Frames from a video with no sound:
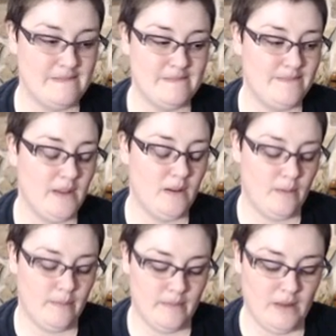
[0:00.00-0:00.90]

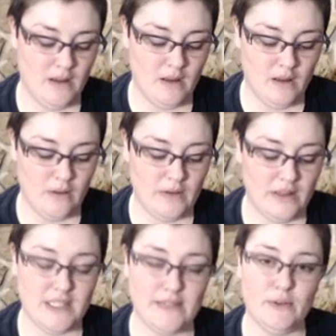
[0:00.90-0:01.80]
No. Well,
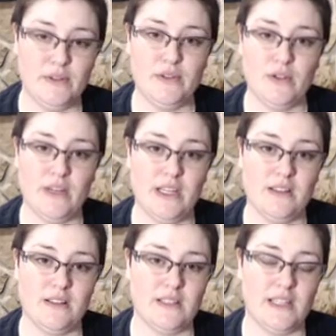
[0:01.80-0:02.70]
thanks everyone for joining
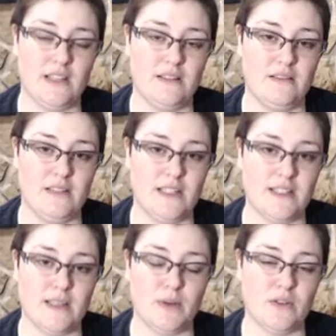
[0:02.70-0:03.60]
us. Again, hit
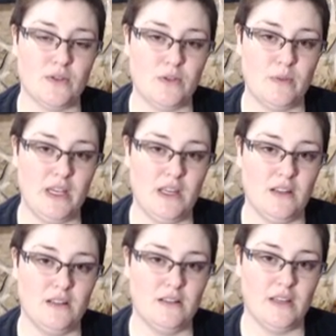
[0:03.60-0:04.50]
us up on social
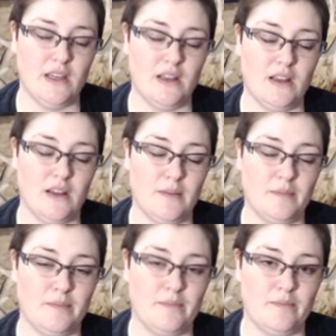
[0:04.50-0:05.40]
media,
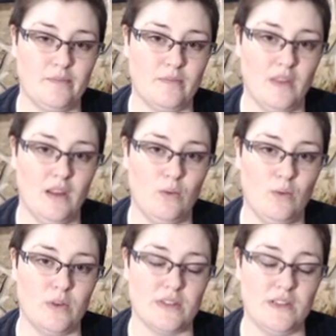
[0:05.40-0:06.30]
and
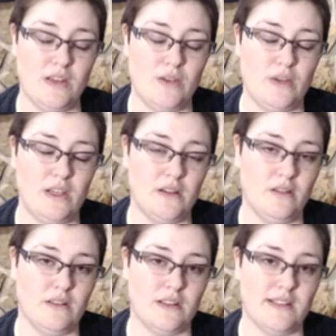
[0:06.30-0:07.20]
we'll see you
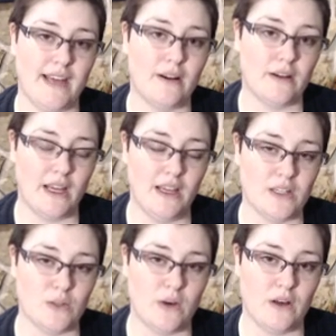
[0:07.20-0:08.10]
here this Saturday
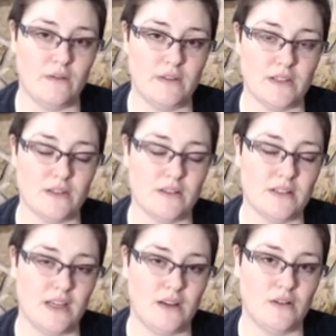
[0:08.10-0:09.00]
at 12 Eastern
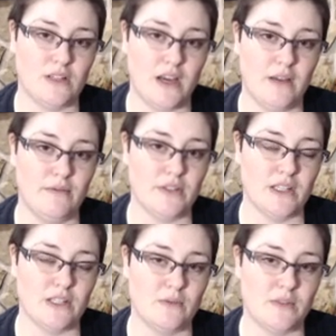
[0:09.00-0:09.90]
Standard Time for
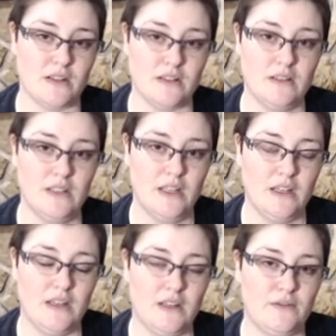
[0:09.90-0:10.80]
Tales from Zero
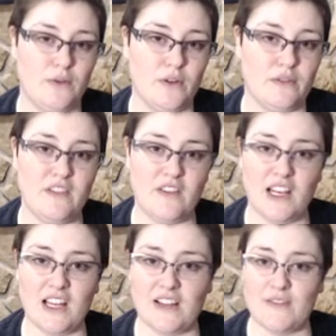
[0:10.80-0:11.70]
for Viva
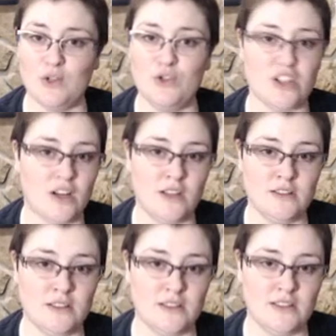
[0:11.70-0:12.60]
la Revolution.